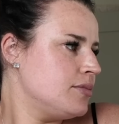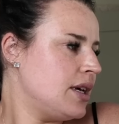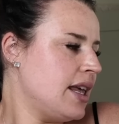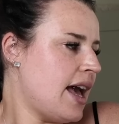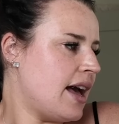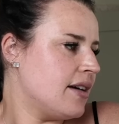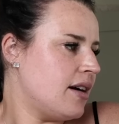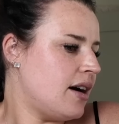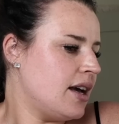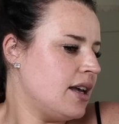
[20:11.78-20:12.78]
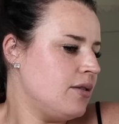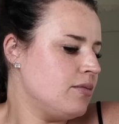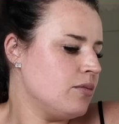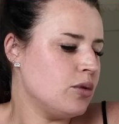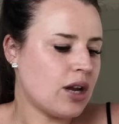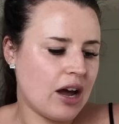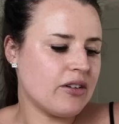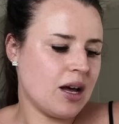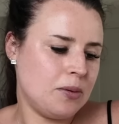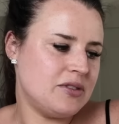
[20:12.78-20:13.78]
but yeah, I would have
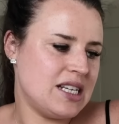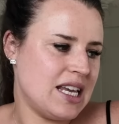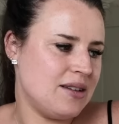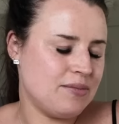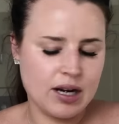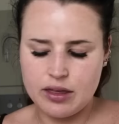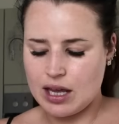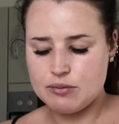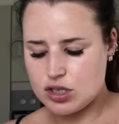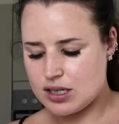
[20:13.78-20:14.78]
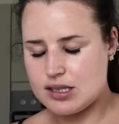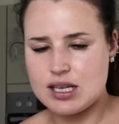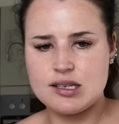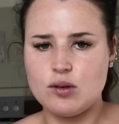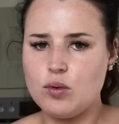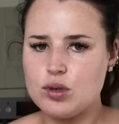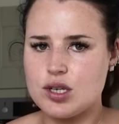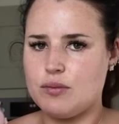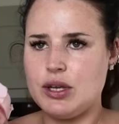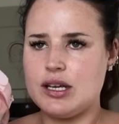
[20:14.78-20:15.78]
a cup of tea, but I think I'm just gonna stick to the
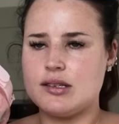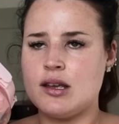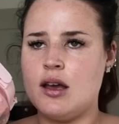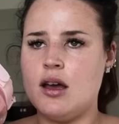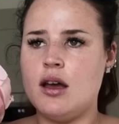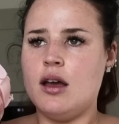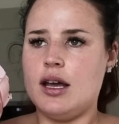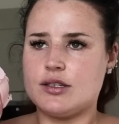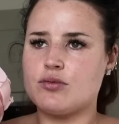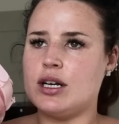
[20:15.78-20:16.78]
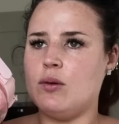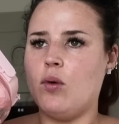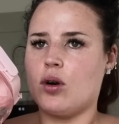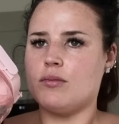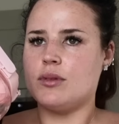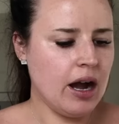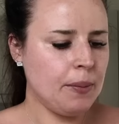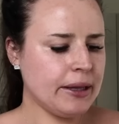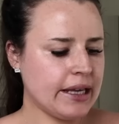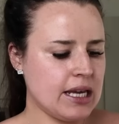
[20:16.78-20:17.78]
water because it's really warm.
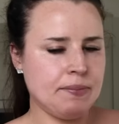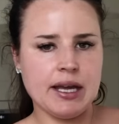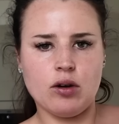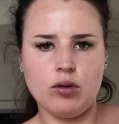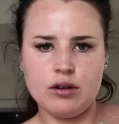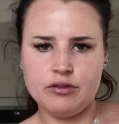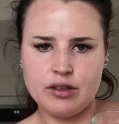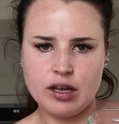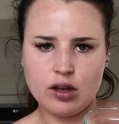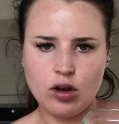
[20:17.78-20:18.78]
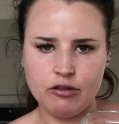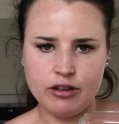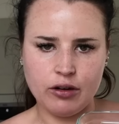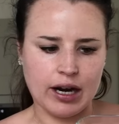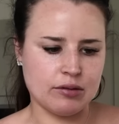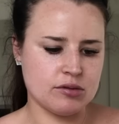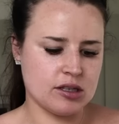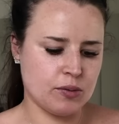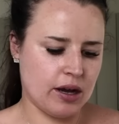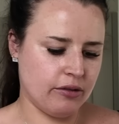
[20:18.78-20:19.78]
I've been keeping all of the coffee grounds
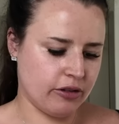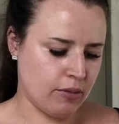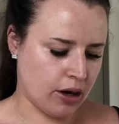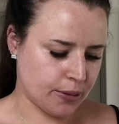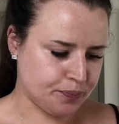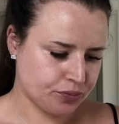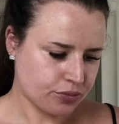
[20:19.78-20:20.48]
as well from our